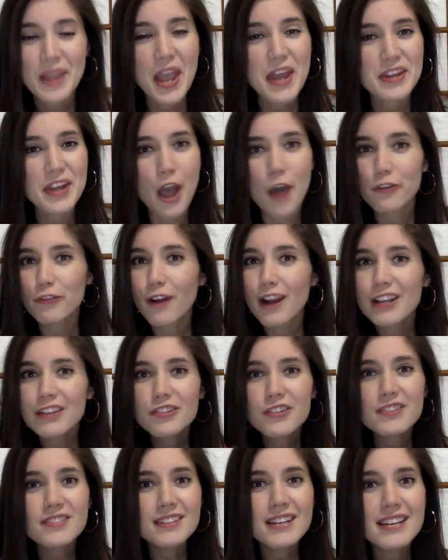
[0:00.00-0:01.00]
Now,
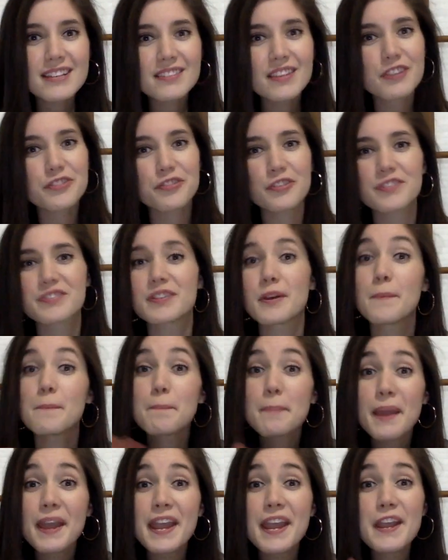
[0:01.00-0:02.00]
righteousness is just a
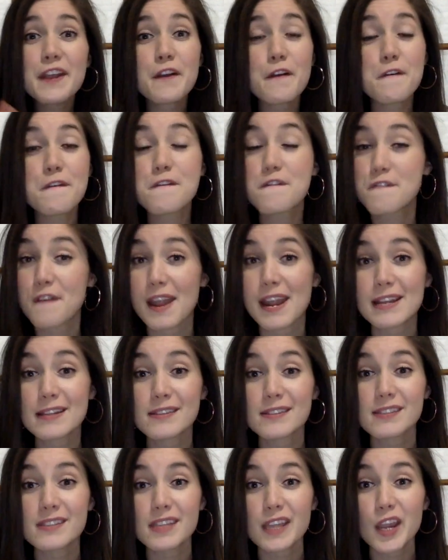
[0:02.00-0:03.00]
big,
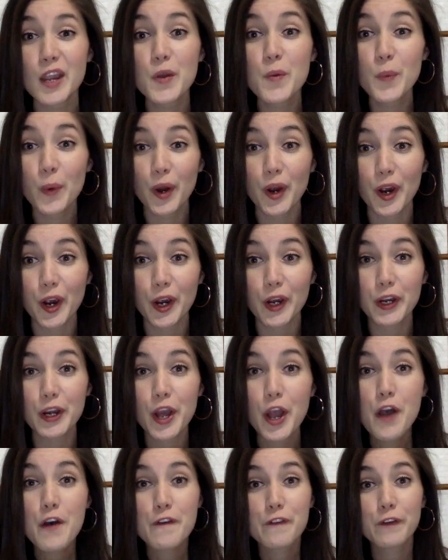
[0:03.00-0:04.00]
fancy word
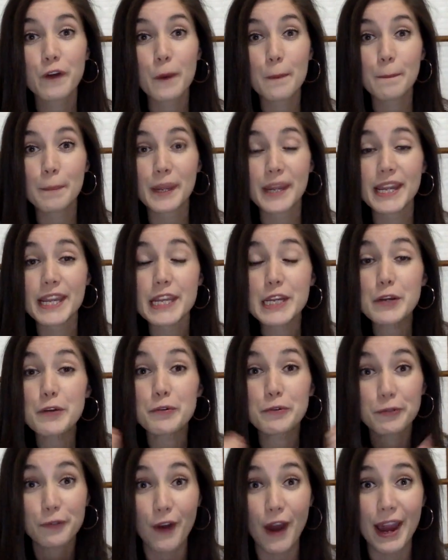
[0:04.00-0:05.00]
for being
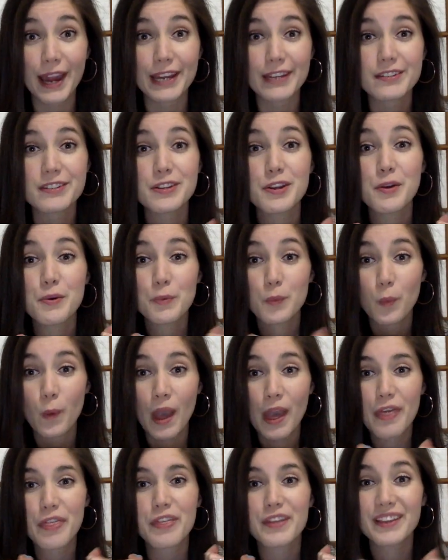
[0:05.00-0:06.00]
right
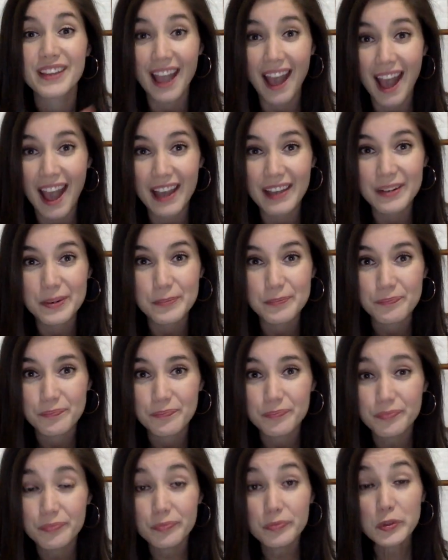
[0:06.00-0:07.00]
with God.
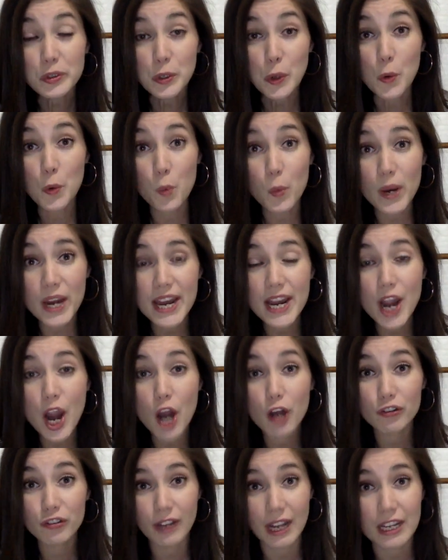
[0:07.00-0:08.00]
We are
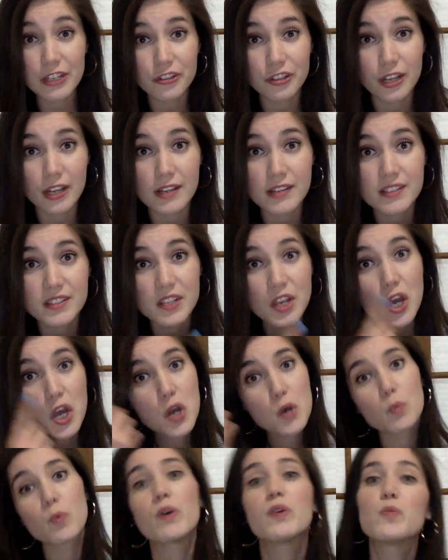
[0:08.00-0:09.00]
righteous
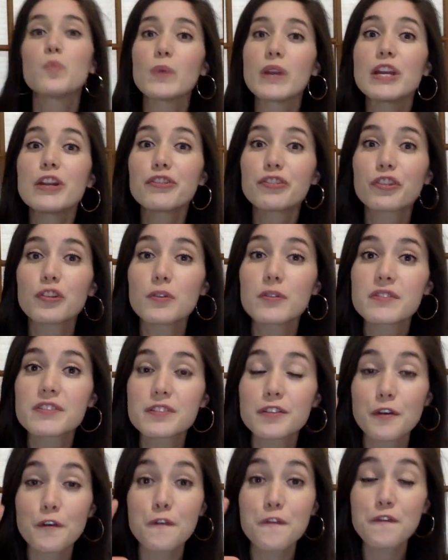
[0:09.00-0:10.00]
when we choose
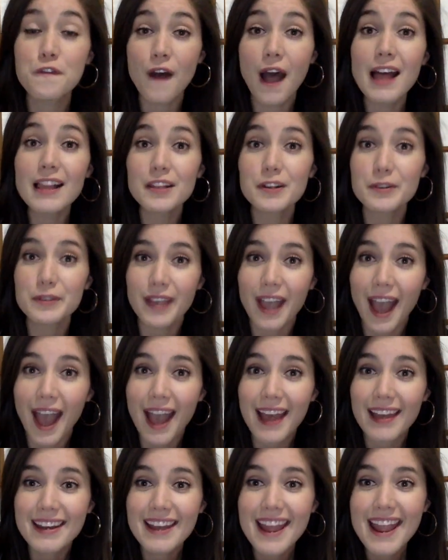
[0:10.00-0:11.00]
to follow
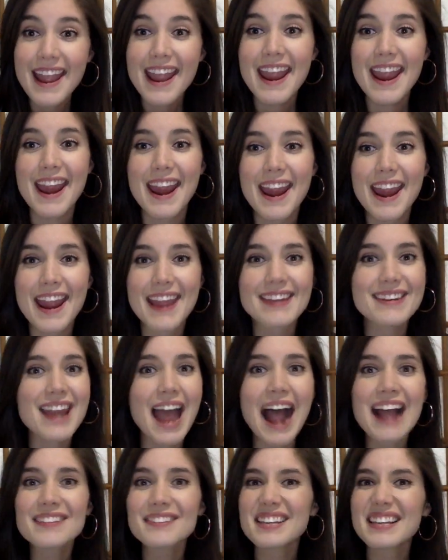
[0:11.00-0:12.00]
God and
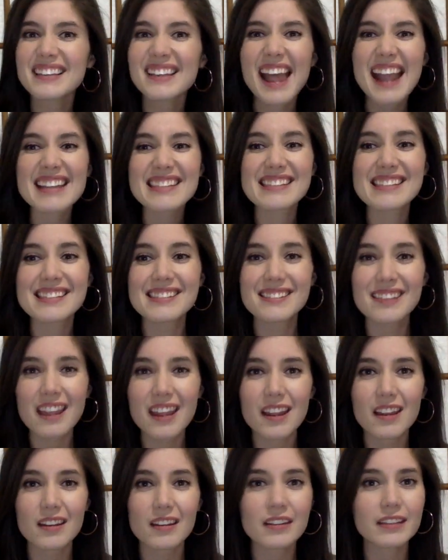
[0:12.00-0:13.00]
not to let
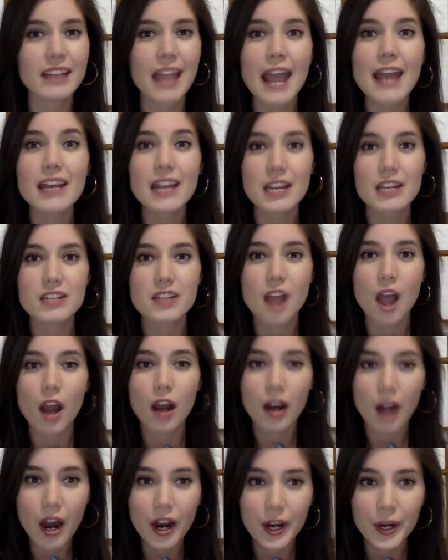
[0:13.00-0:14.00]
sin get into our
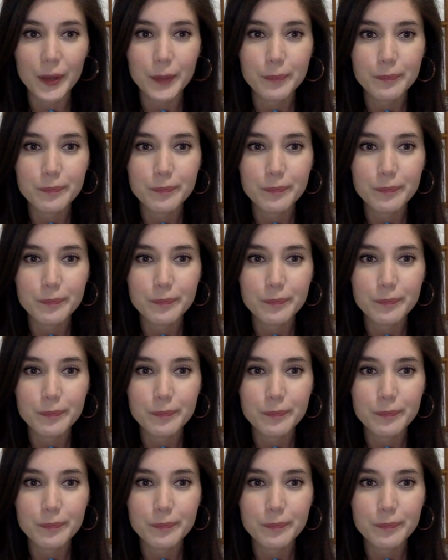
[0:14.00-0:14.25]
heart.